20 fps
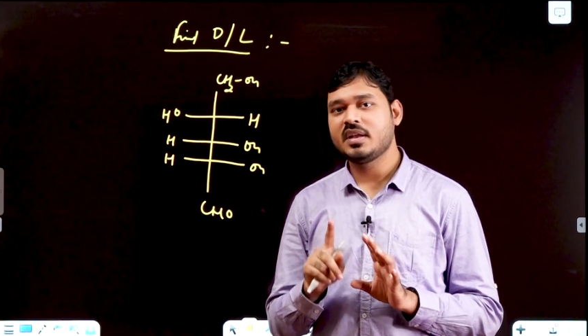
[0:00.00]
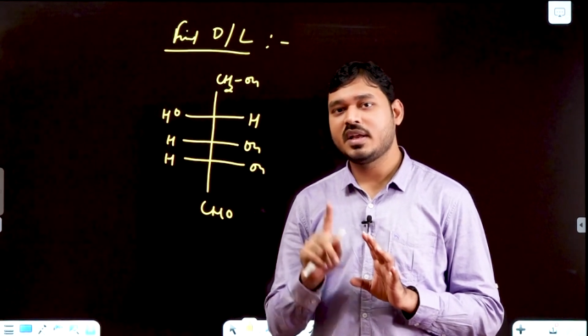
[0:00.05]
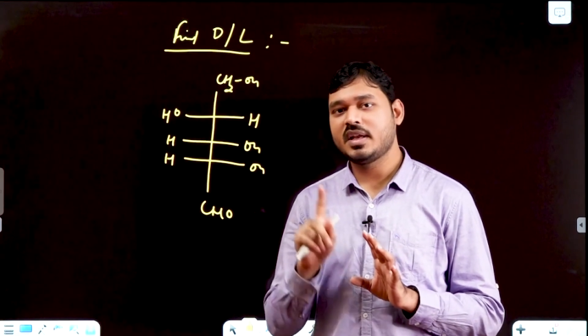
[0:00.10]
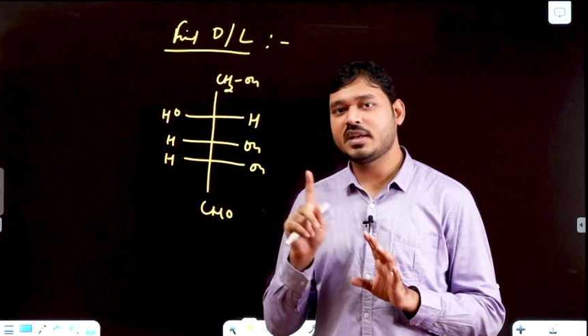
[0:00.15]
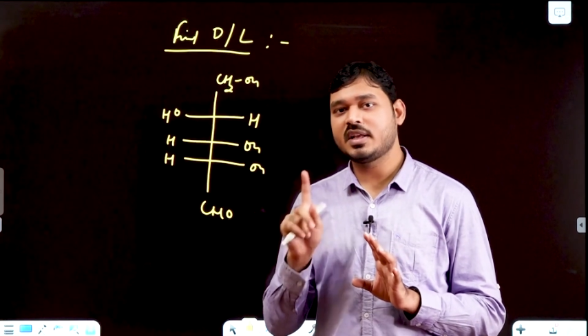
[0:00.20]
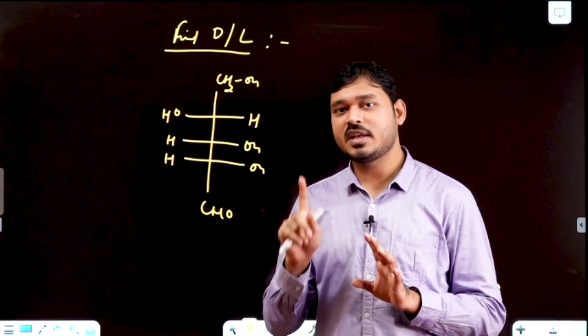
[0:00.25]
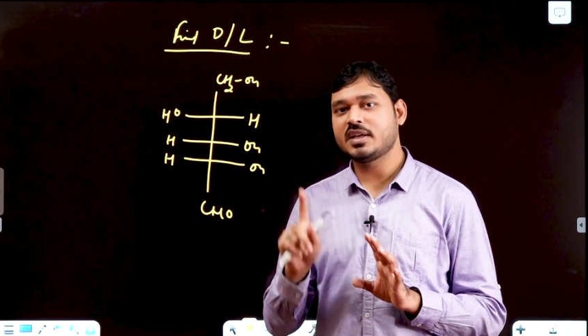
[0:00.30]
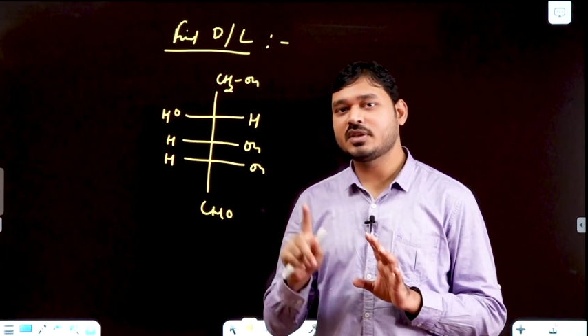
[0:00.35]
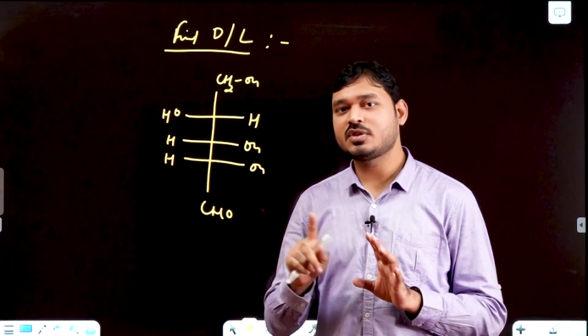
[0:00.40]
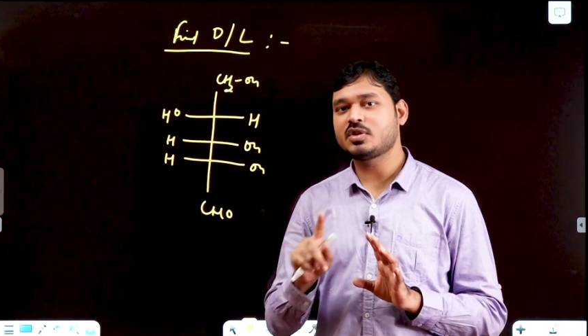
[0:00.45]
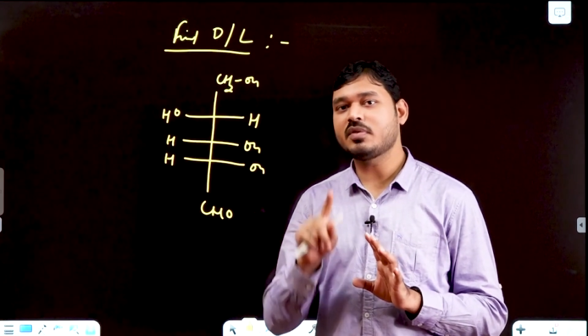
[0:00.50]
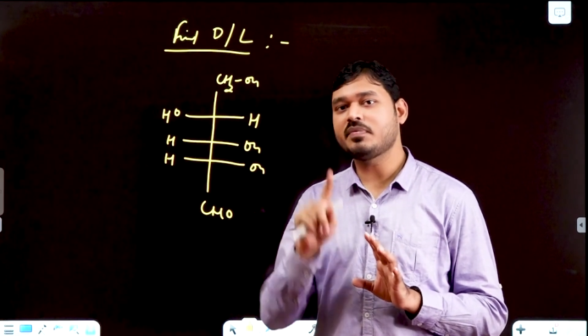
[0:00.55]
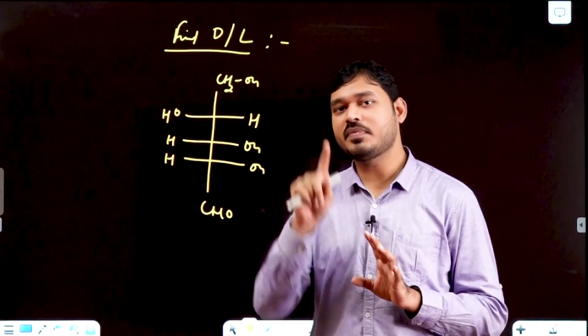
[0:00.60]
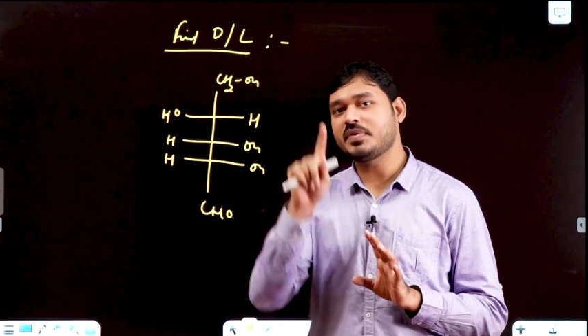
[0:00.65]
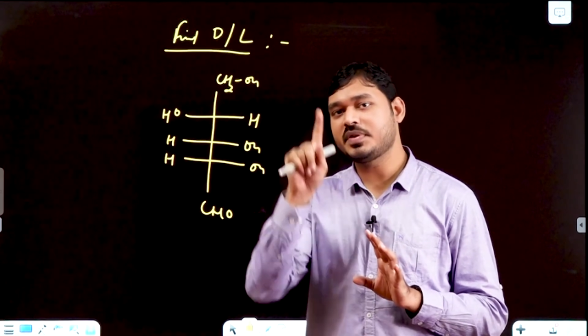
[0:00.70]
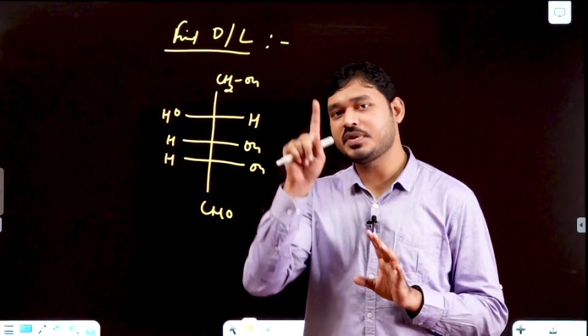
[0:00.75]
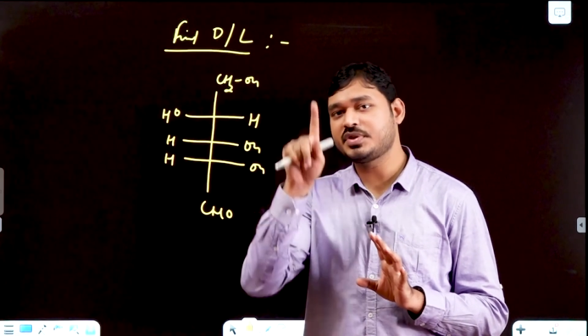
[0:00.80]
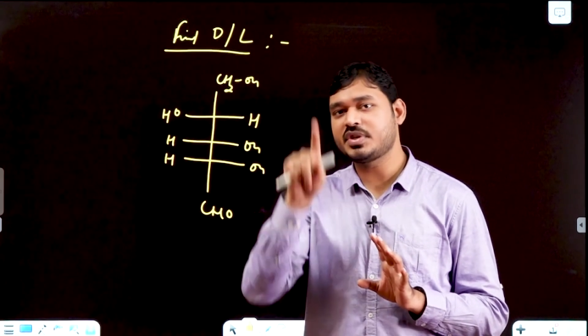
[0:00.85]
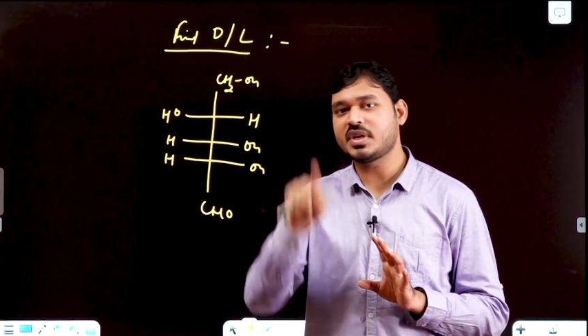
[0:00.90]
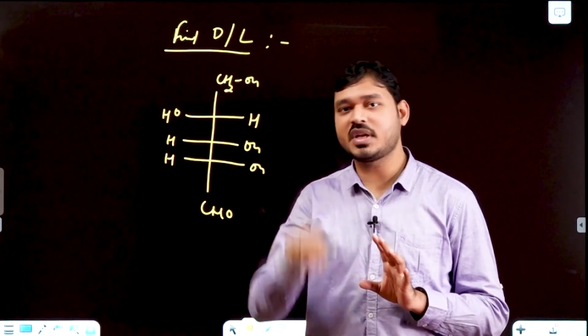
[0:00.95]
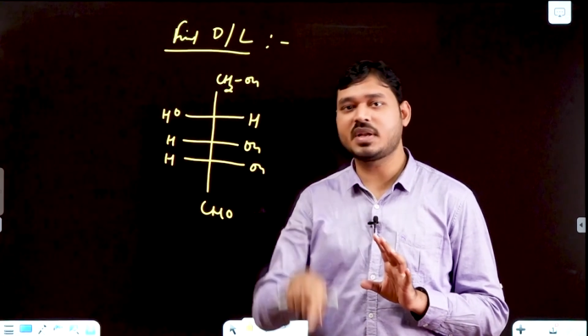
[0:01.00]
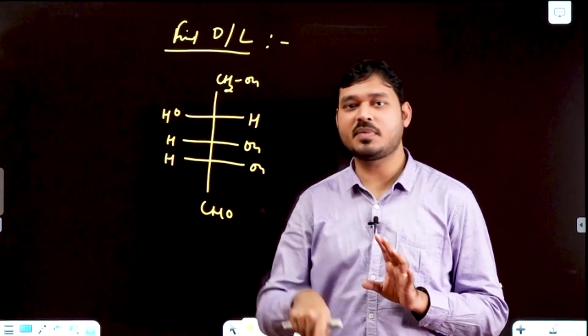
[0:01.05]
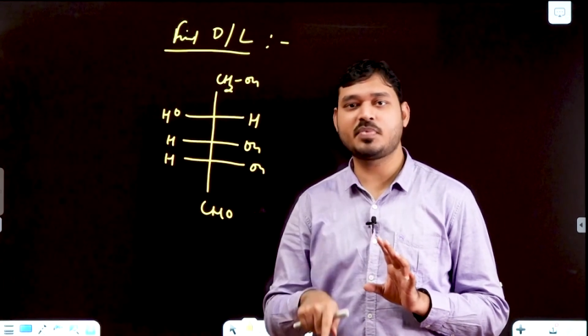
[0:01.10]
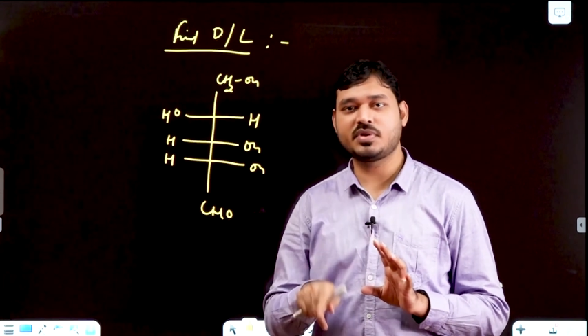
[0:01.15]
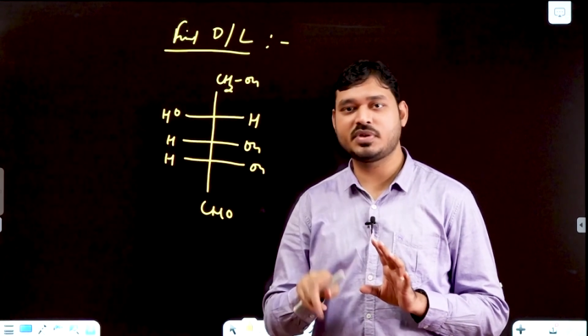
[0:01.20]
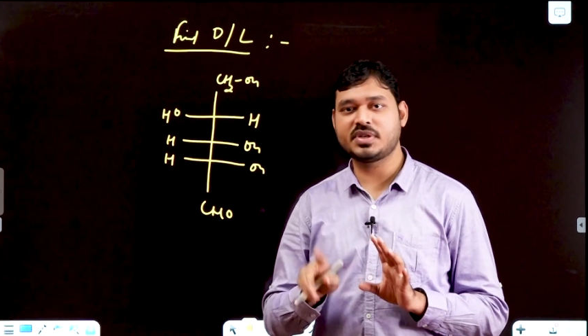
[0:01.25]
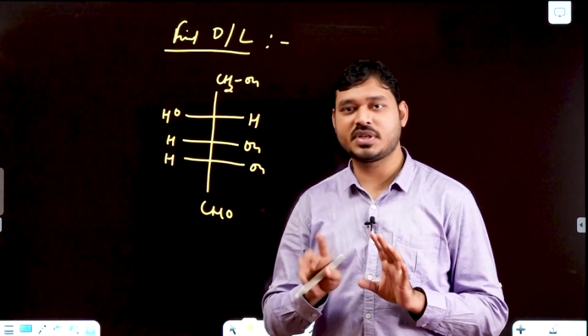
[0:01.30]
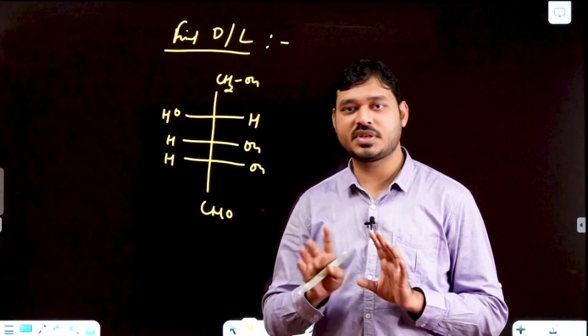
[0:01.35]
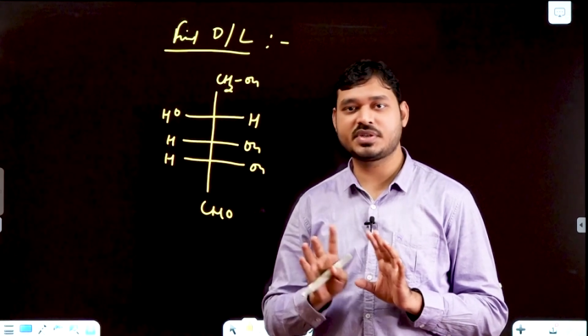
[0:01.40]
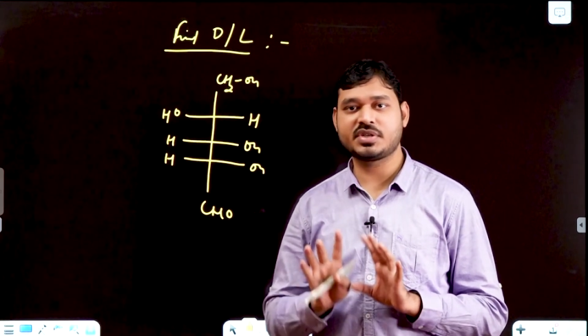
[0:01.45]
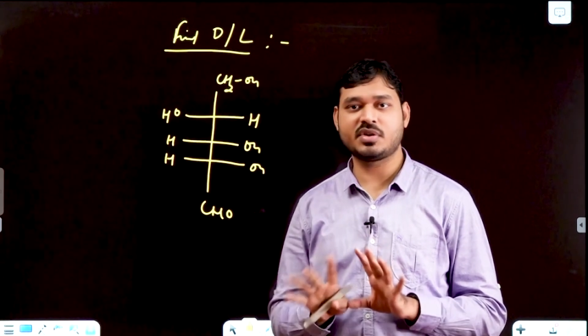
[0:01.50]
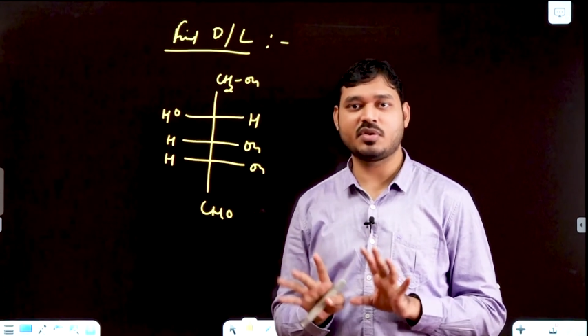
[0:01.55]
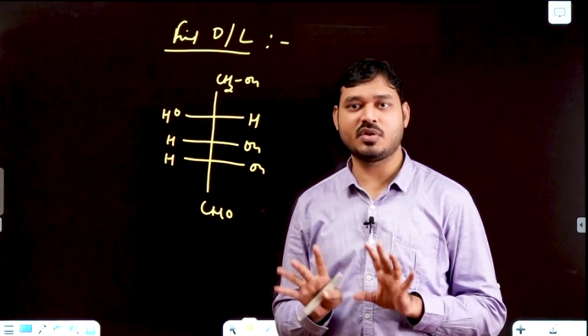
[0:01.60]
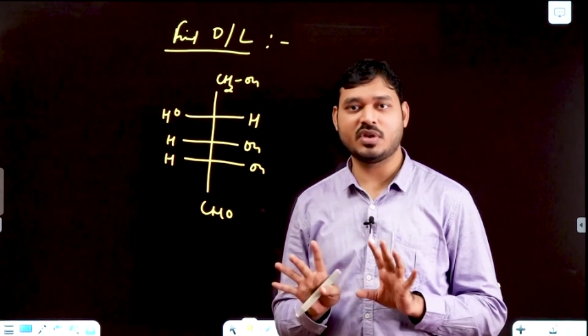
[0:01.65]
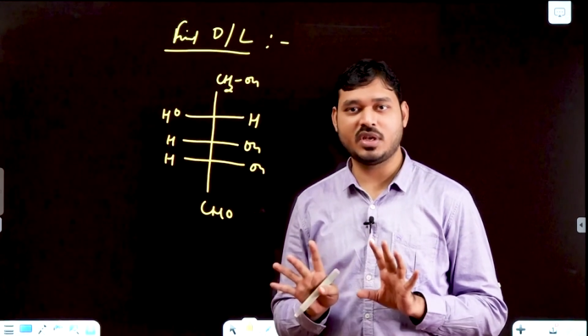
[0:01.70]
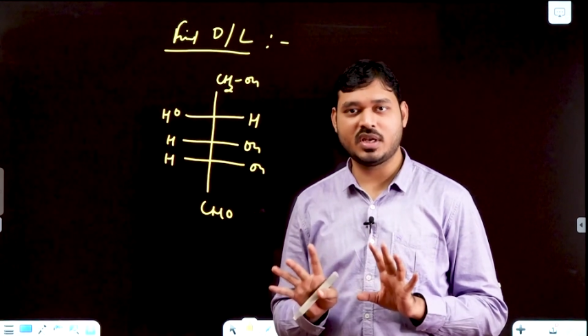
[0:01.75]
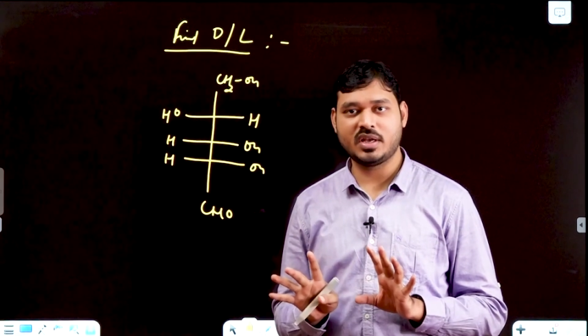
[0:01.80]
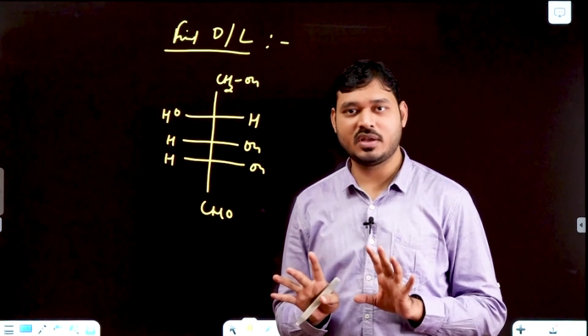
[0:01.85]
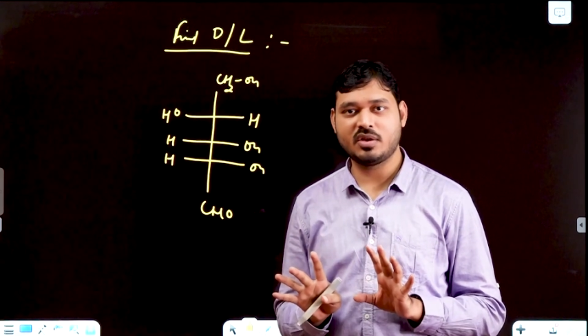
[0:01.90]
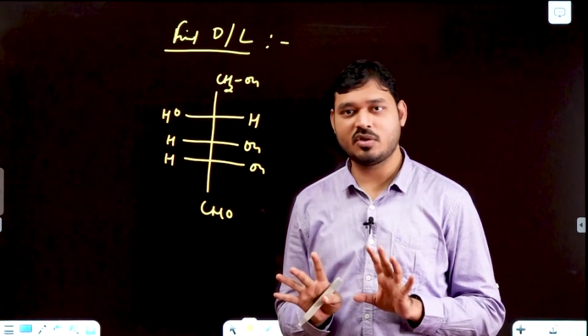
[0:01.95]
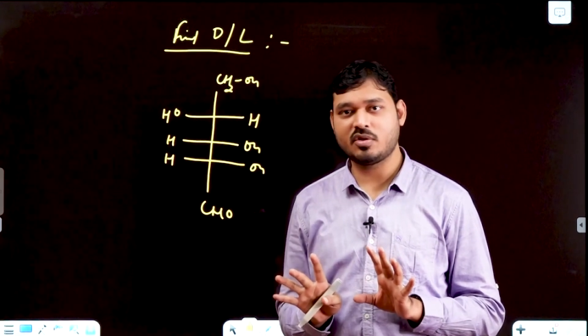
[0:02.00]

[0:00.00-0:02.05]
in case of Fisher projection only.